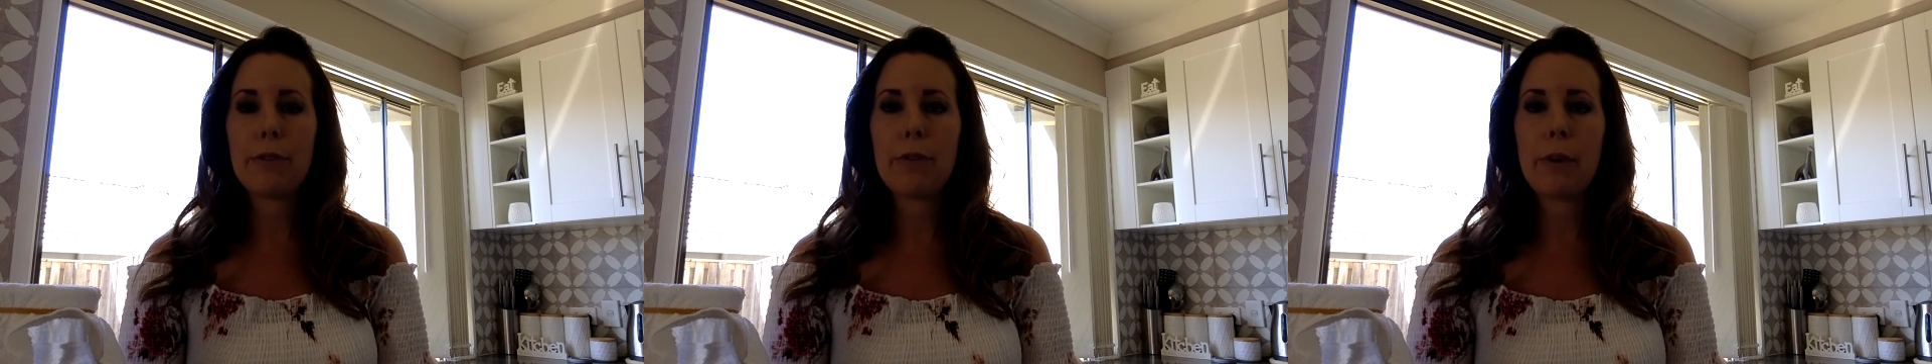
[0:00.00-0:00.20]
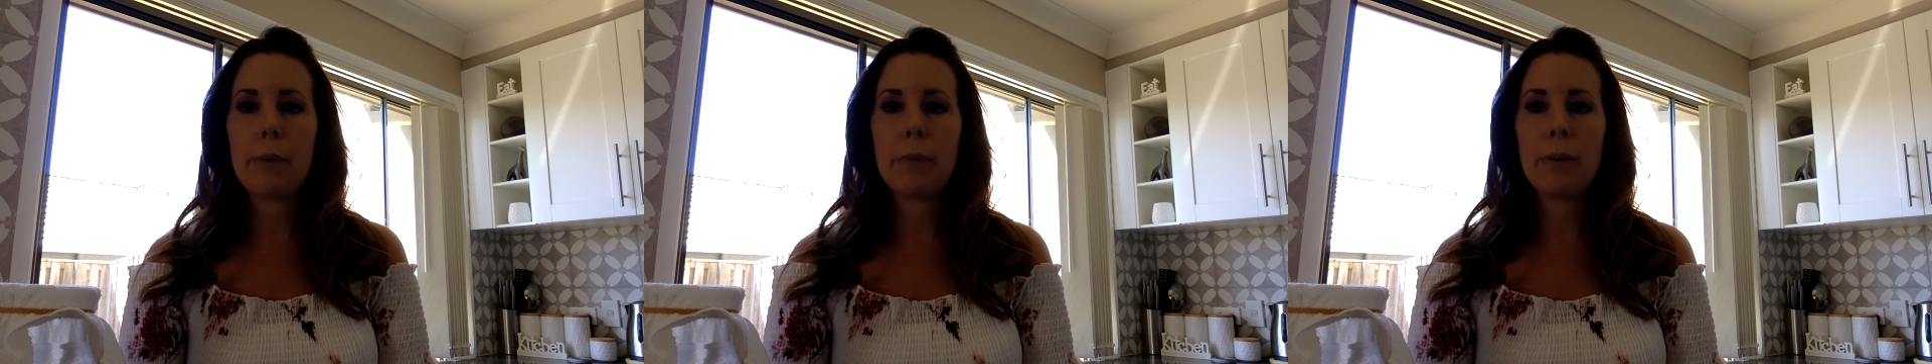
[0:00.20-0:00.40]

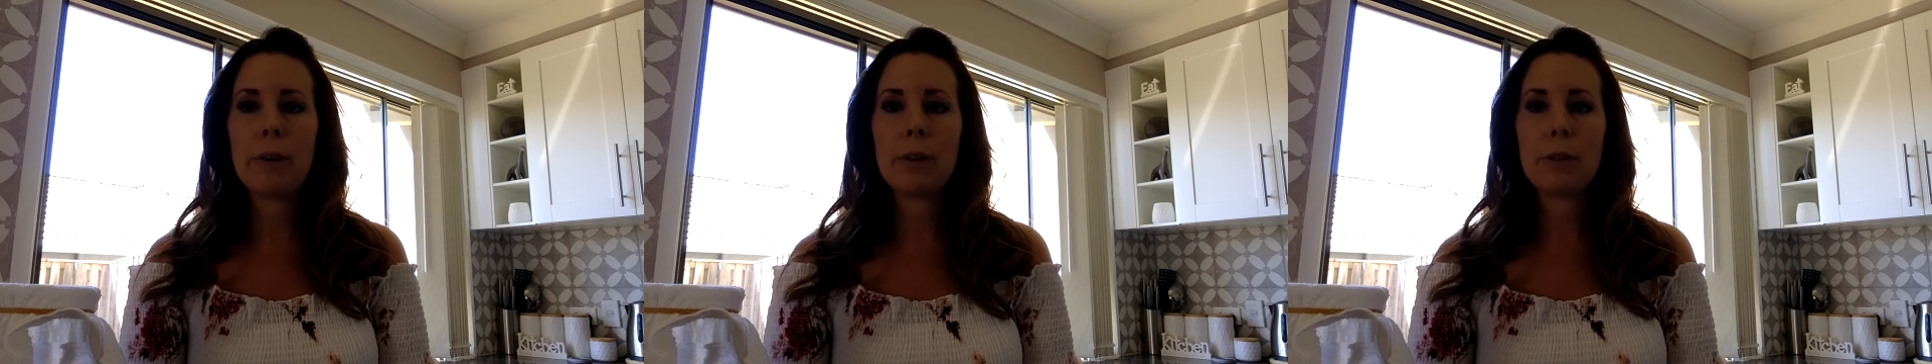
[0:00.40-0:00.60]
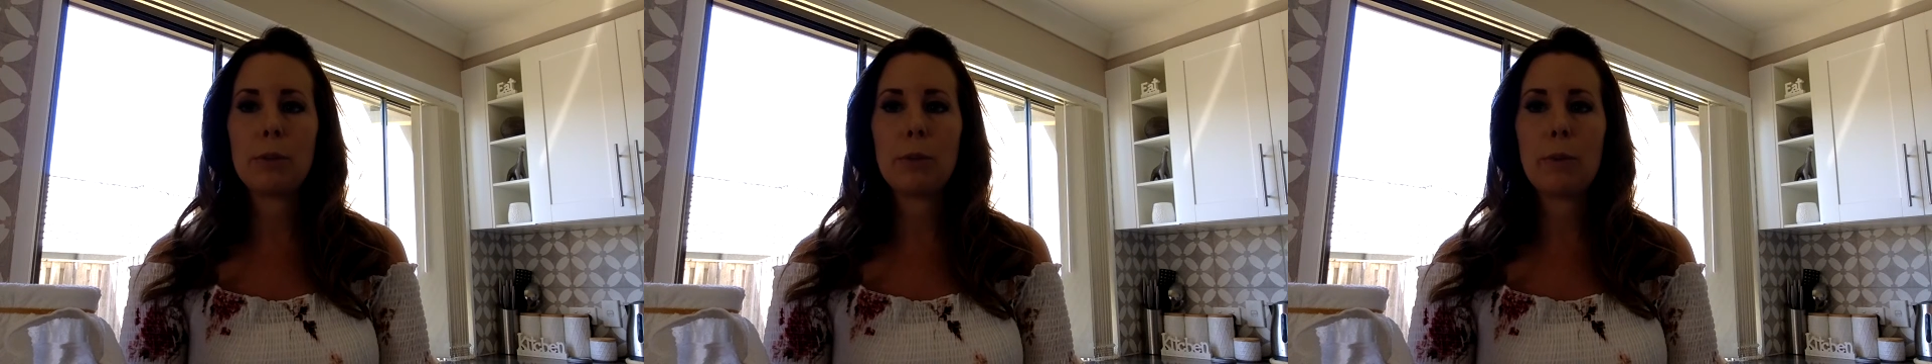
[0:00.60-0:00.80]
from
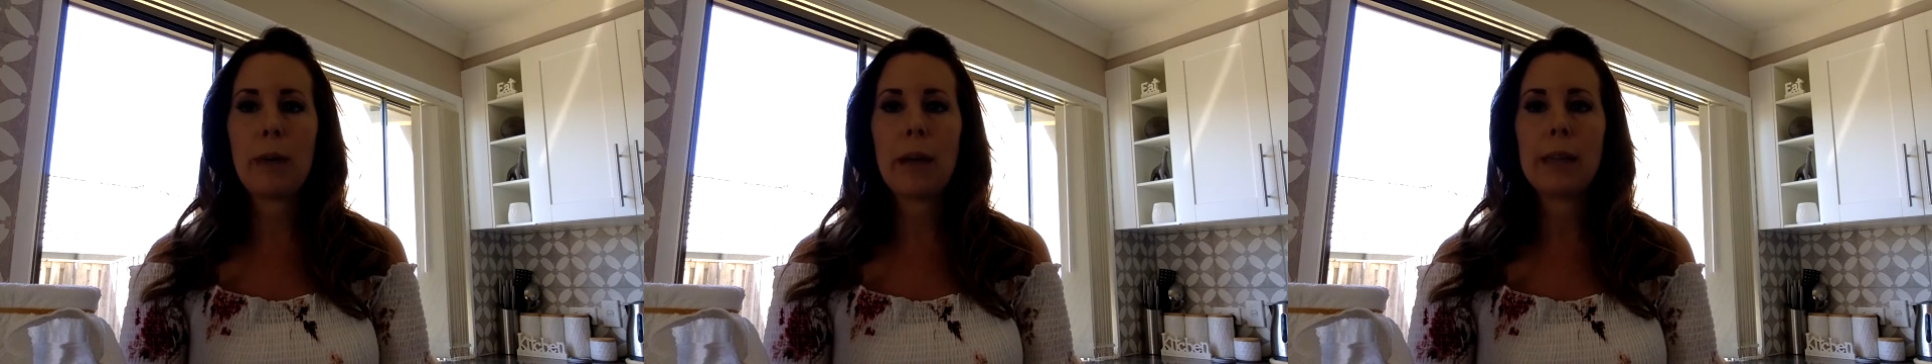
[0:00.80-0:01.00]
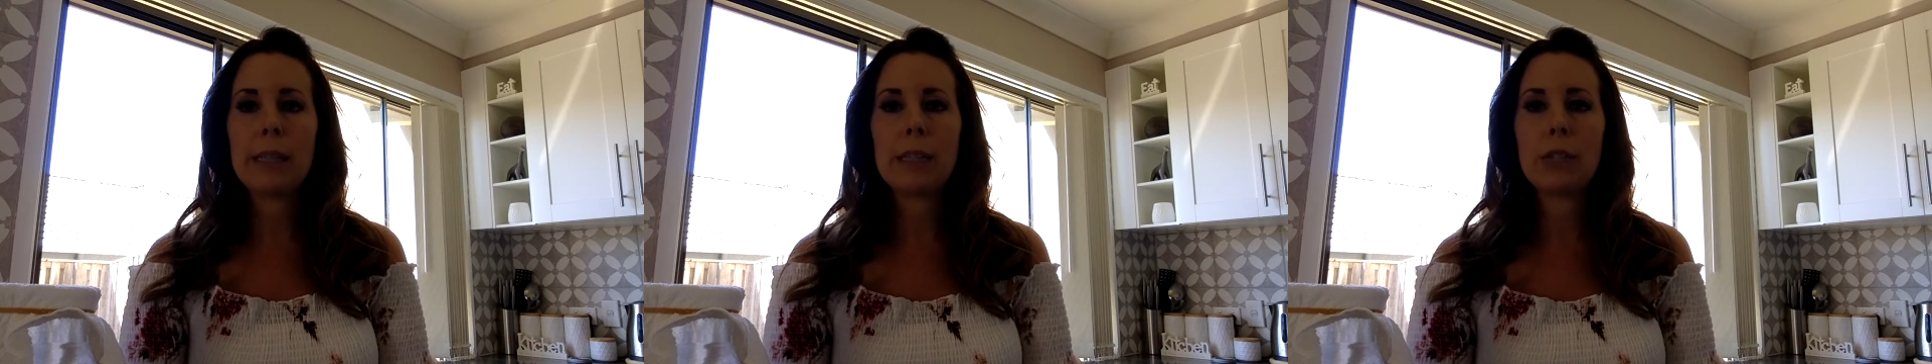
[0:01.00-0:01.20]
irritable
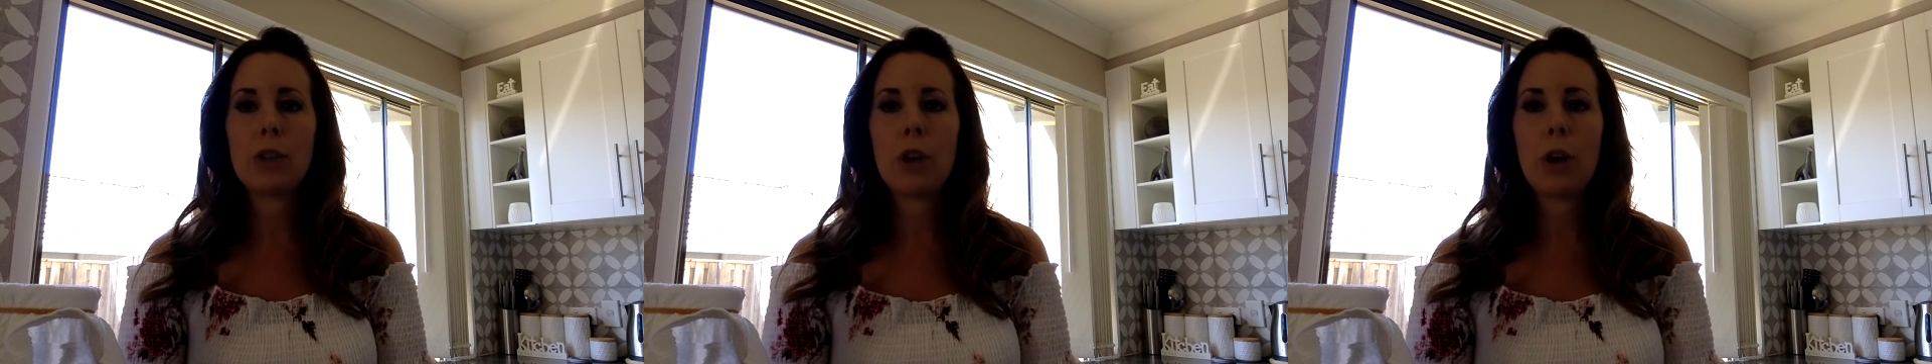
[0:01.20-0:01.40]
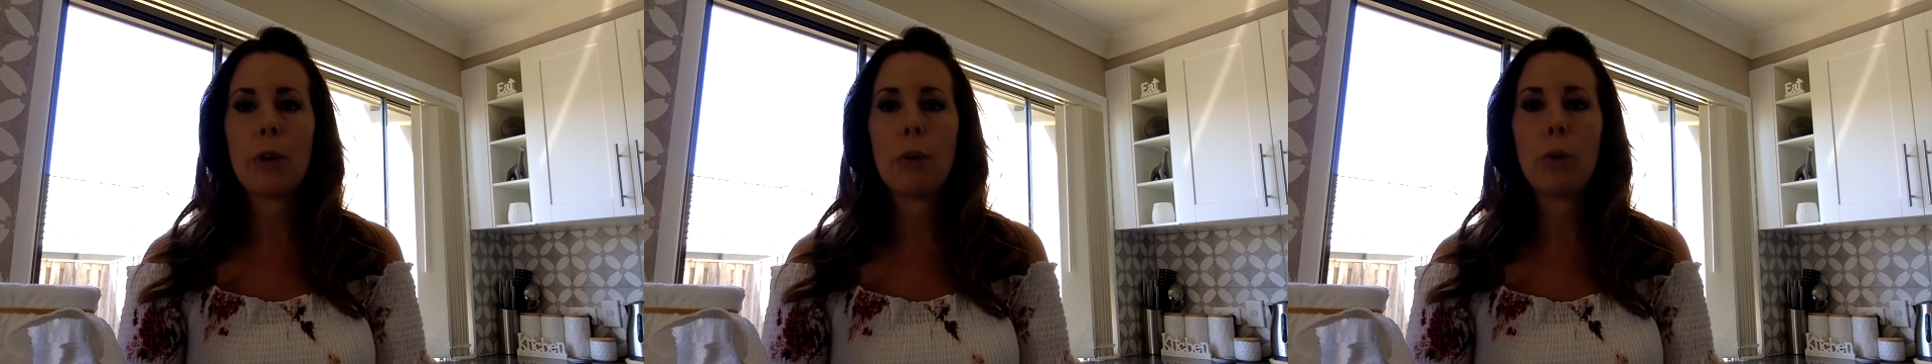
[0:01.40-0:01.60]
bowel syndrome,